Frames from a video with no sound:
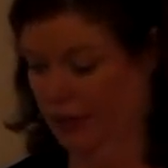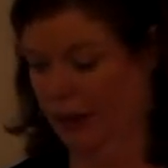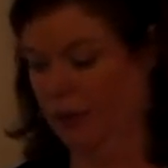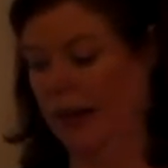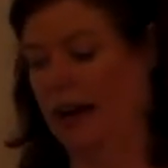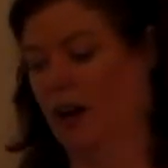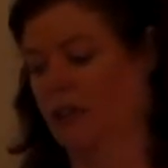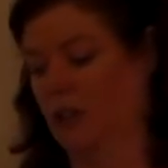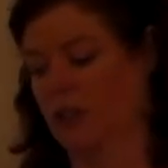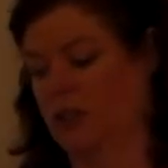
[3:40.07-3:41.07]
They rely
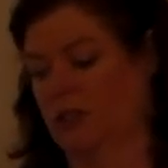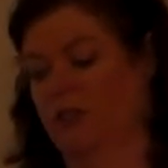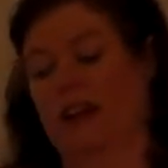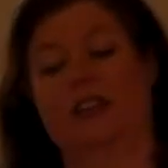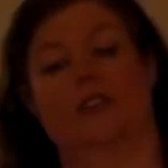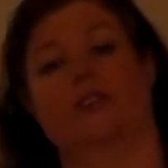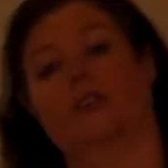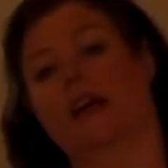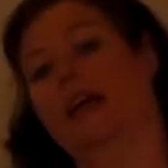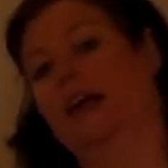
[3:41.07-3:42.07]
on the use of facial